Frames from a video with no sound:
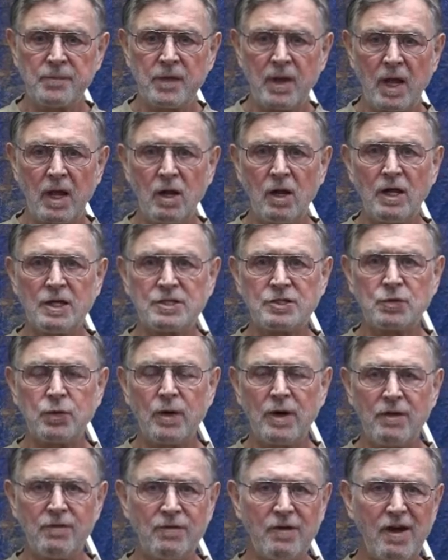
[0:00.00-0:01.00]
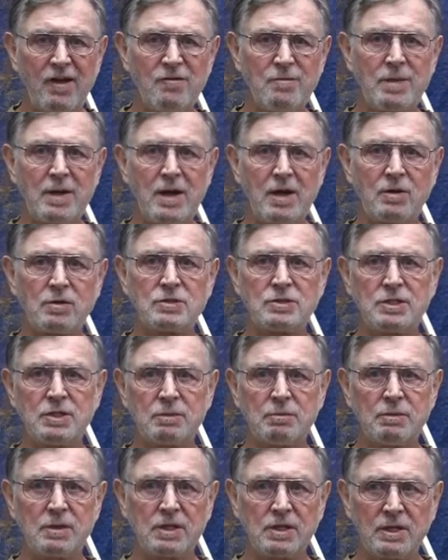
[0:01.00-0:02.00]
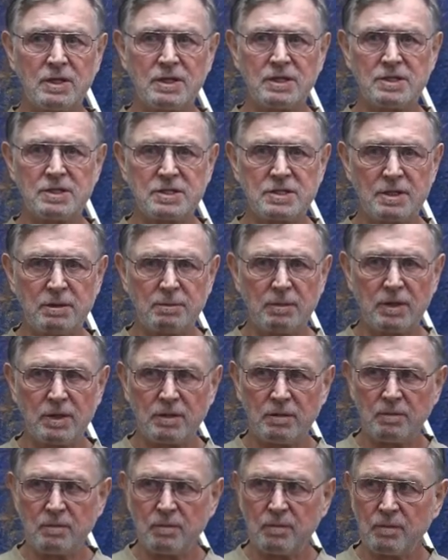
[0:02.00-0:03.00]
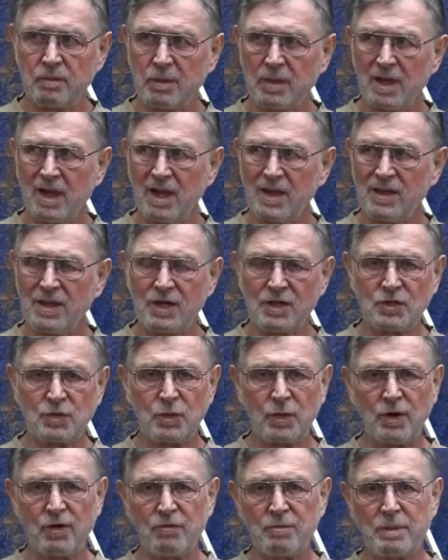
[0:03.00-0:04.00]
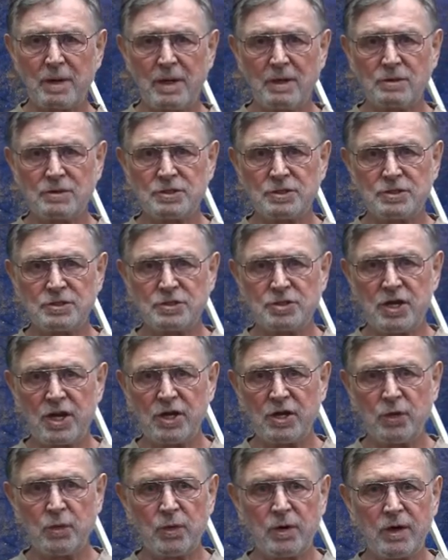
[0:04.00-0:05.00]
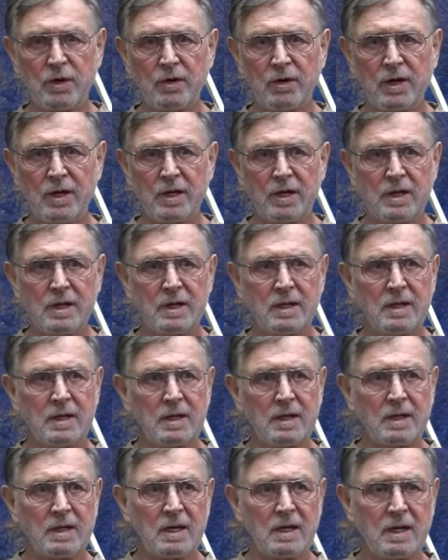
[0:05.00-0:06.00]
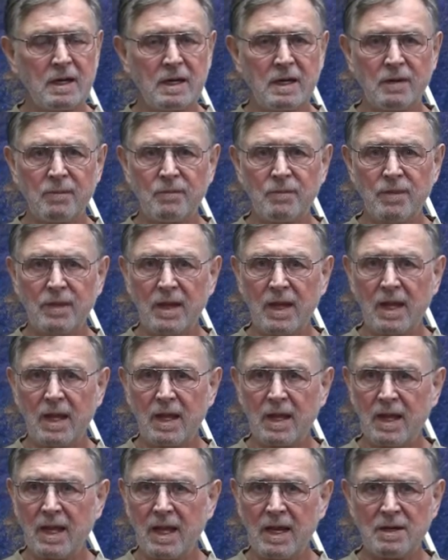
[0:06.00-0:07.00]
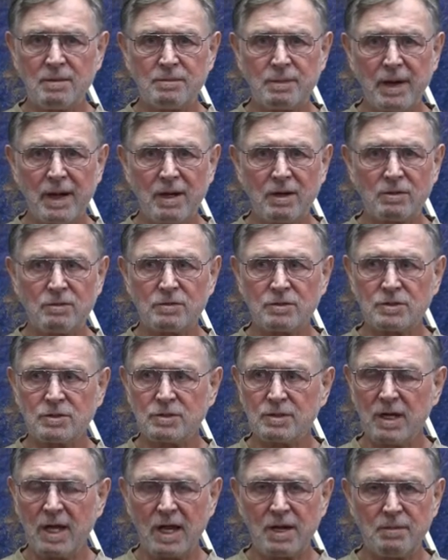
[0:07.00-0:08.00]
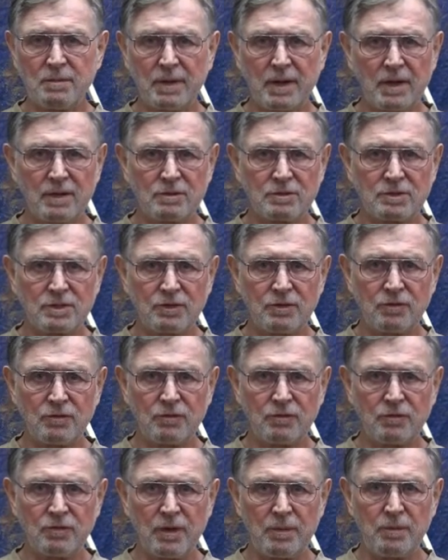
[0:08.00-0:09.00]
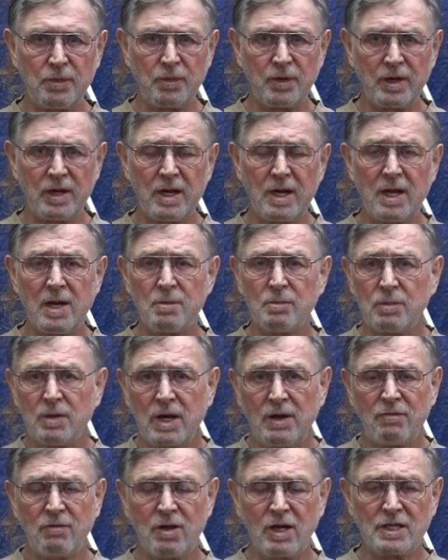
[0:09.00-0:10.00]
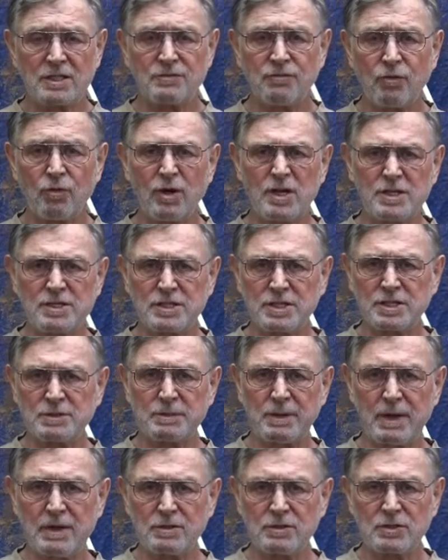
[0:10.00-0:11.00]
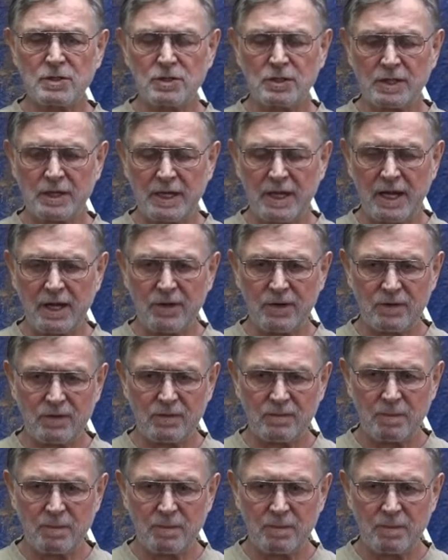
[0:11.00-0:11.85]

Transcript: I lost 25 pounds in the month of December. I think 12 pounds in January, um, 8 pounds or 9 pounds in February, but I've lost 46 pounds altogether.